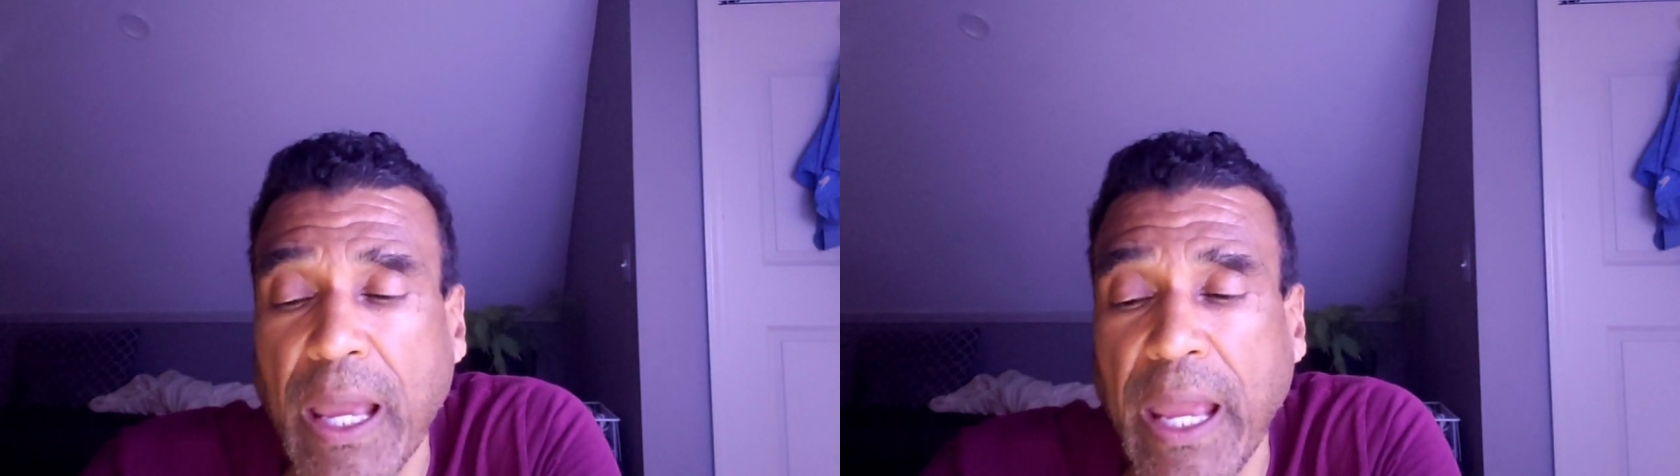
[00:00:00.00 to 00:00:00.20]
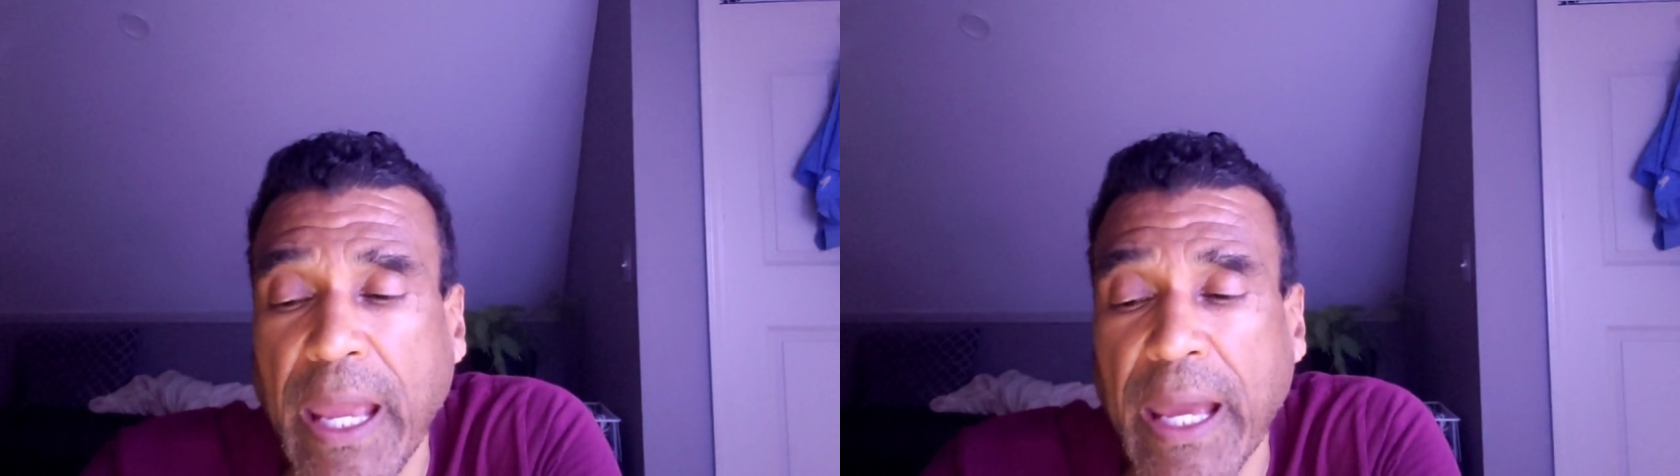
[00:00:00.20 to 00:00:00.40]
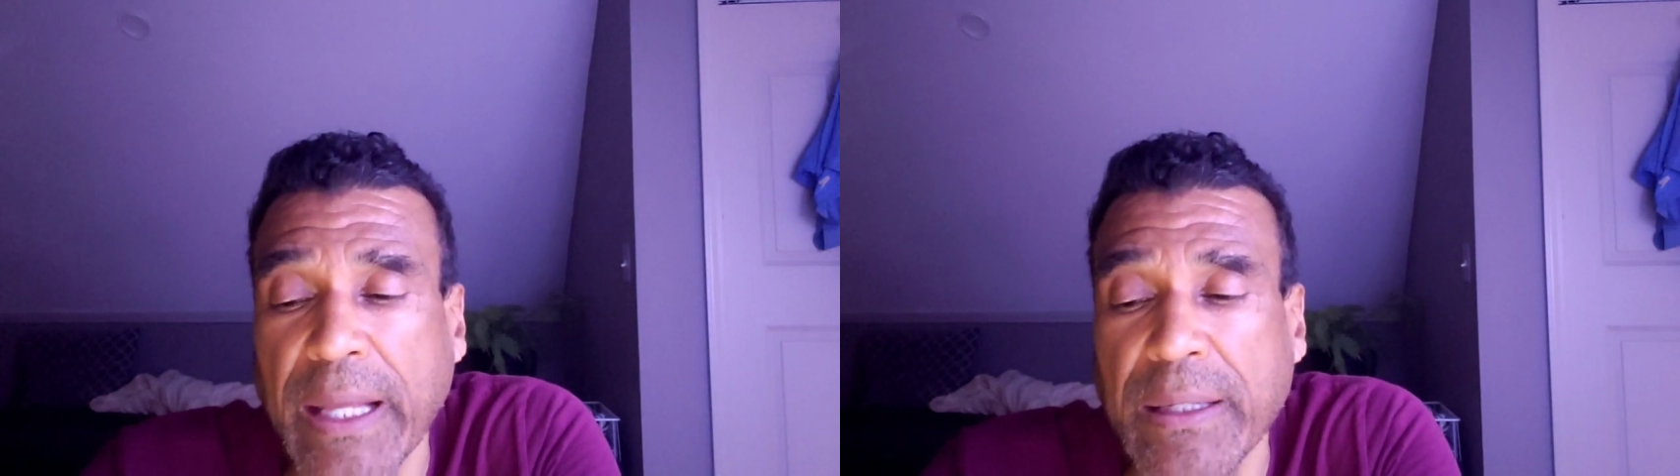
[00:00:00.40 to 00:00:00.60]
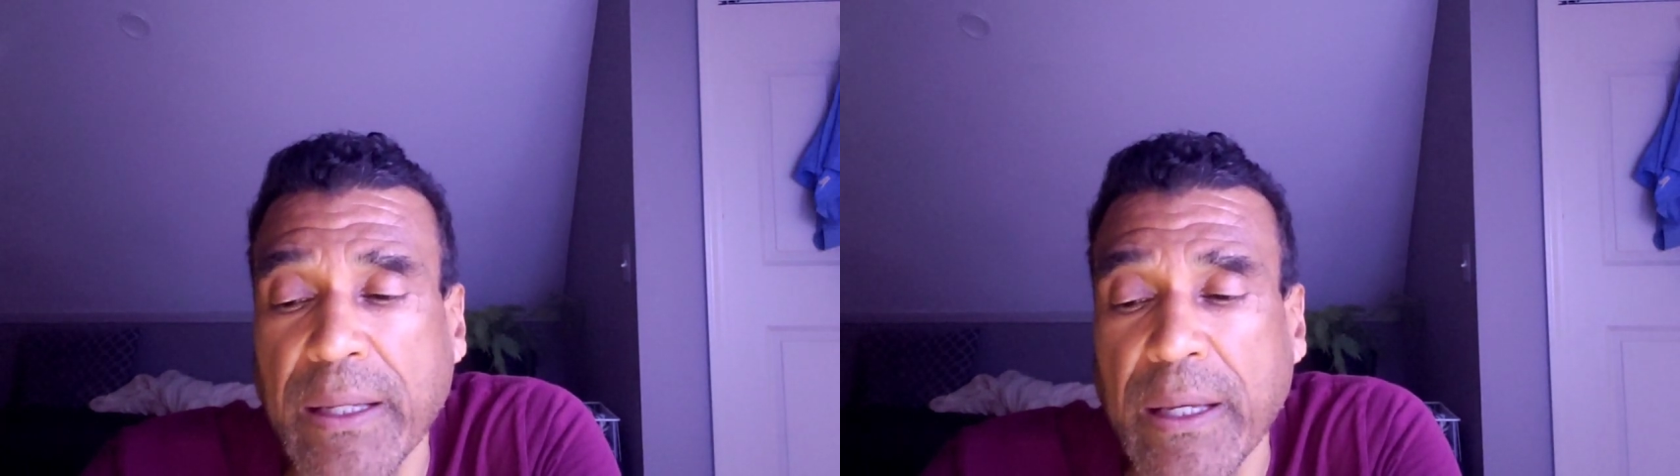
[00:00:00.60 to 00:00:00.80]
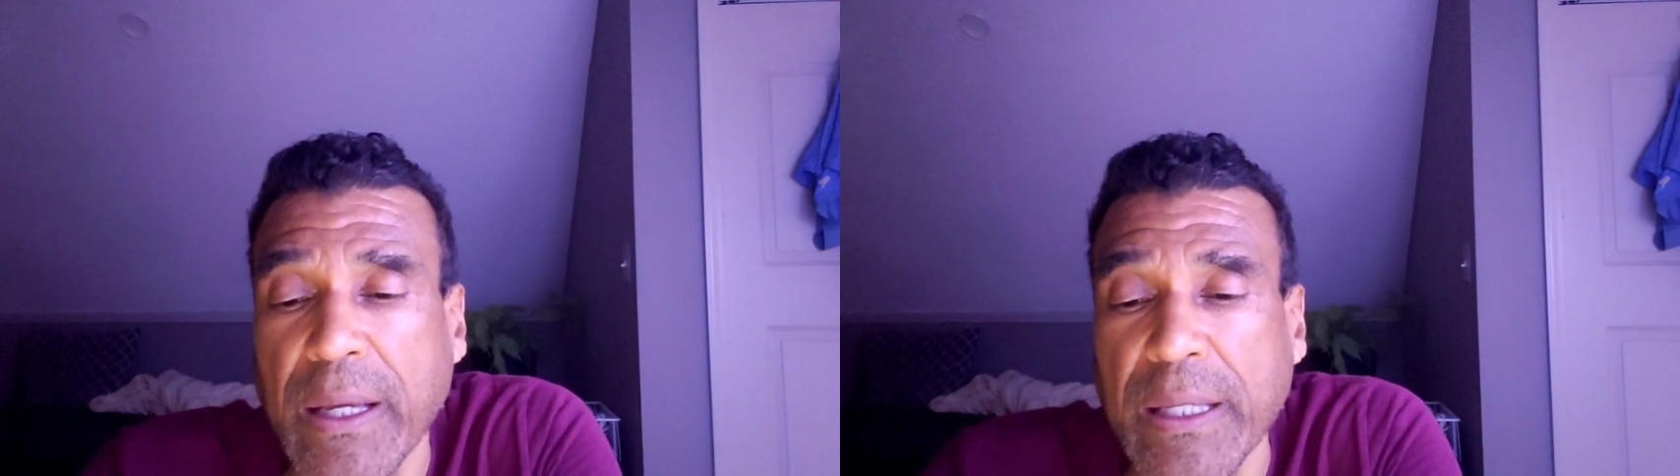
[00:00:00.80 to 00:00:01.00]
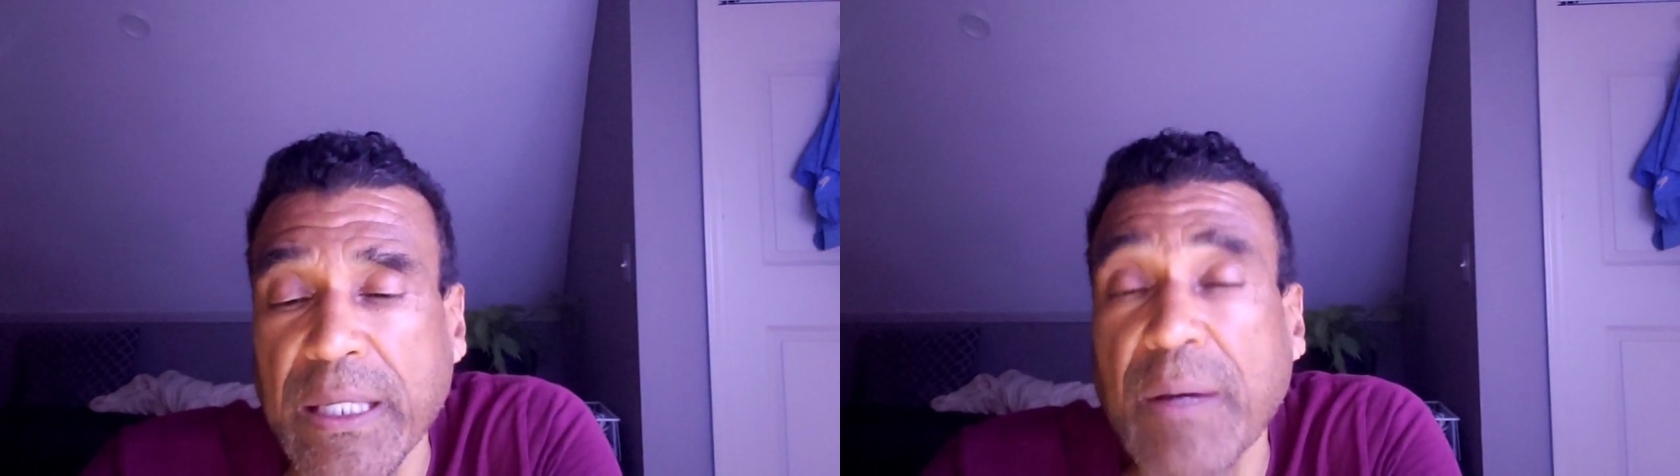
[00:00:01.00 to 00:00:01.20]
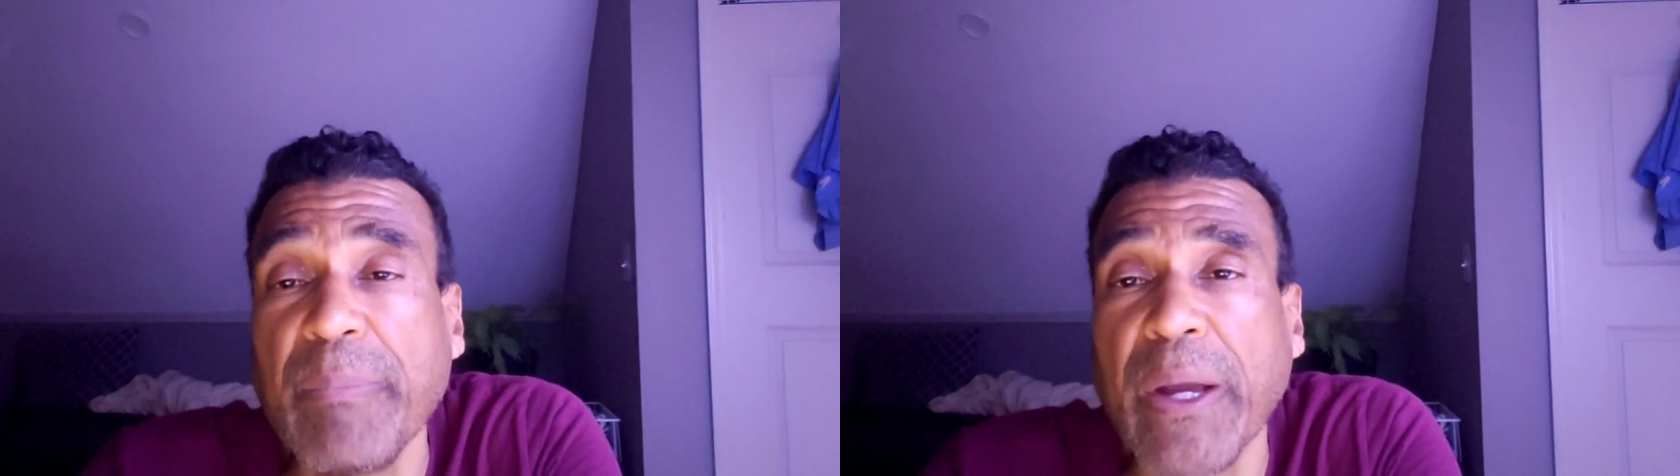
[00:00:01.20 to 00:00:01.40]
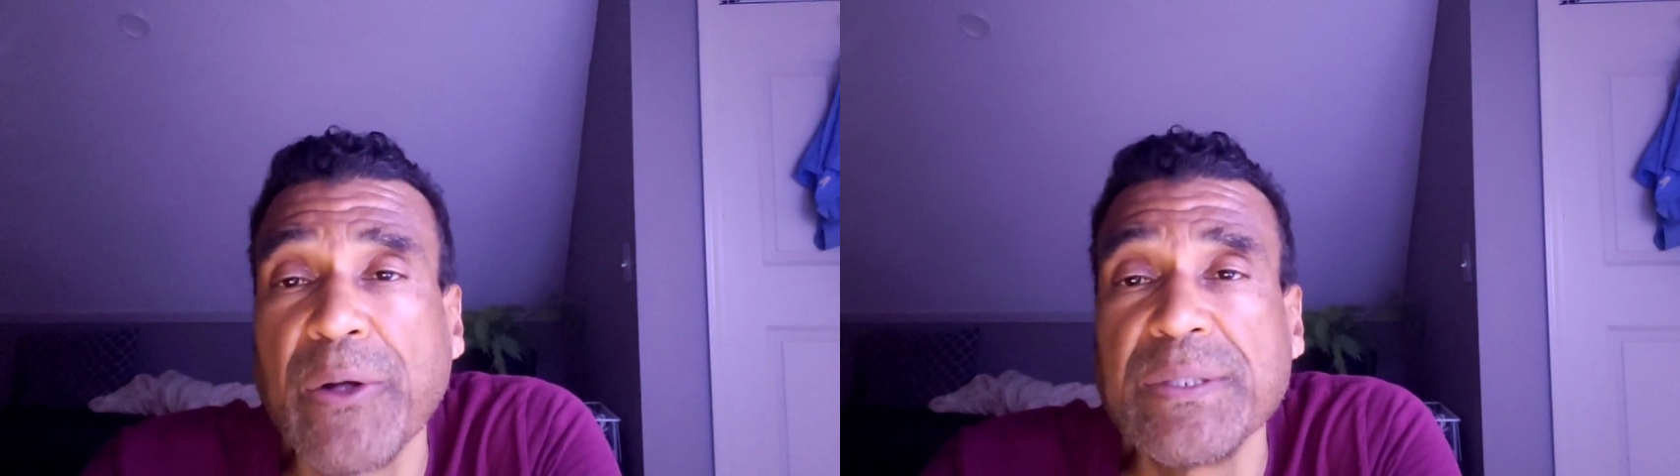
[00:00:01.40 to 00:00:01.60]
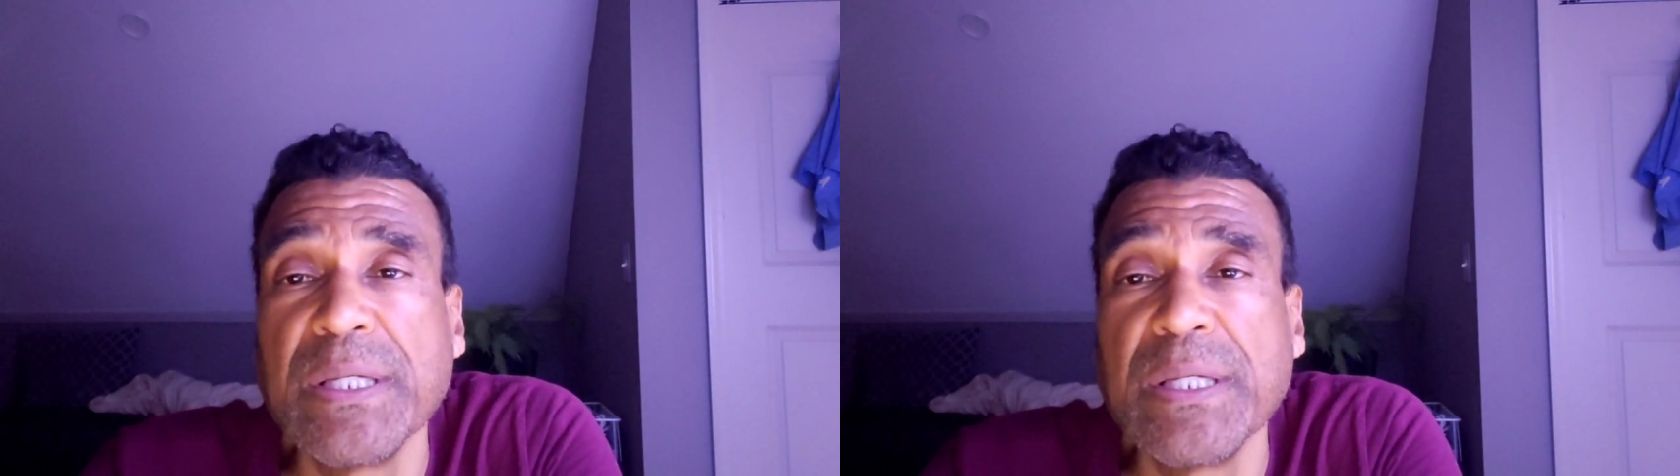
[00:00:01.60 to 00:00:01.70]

And he compares